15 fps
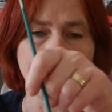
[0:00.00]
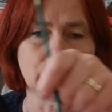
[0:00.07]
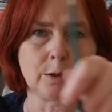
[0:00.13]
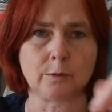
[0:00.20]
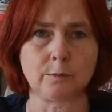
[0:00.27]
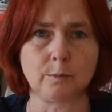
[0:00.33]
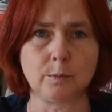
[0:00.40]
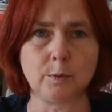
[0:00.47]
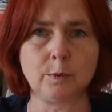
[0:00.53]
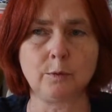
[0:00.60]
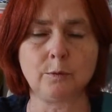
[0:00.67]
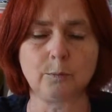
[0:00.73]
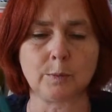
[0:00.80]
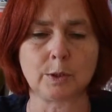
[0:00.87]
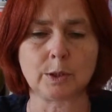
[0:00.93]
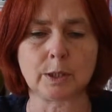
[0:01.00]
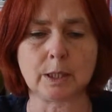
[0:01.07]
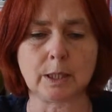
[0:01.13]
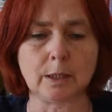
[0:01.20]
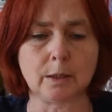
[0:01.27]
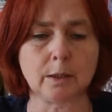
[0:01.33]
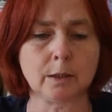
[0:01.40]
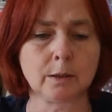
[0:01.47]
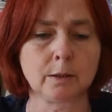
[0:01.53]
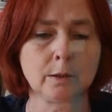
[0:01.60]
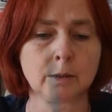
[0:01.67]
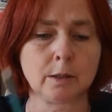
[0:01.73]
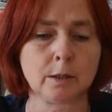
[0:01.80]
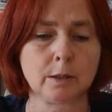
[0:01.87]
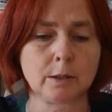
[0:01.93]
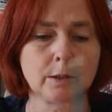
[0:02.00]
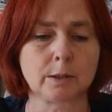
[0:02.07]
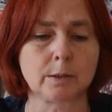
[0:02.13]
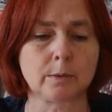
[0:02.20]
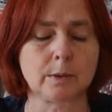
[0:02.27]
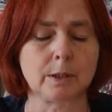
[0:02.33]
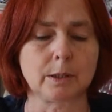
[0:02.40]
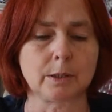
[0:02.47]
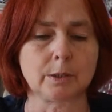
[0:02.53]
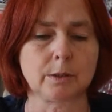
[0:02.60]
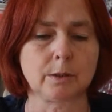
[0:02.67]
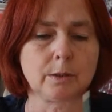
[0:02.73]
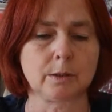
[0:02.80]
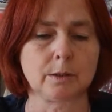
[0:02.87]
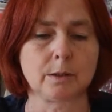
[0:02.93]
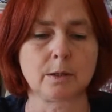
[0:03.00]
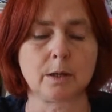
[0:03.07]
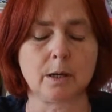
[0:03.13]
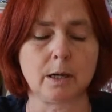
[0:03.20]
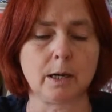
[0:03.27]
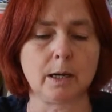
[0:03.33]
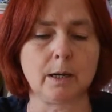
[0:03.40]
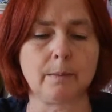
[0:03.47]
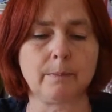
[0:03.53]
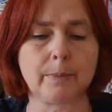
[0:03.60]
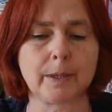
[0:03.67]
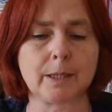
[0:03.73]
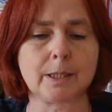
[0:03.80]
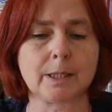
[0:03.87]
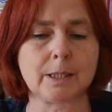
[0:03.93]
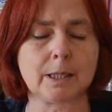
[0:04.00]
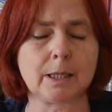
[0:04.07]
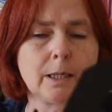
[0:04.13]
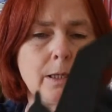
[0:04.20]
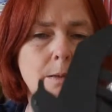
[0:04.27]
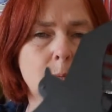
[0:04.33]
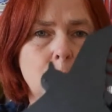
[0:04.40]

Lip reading: bit of movement here, so that the stick can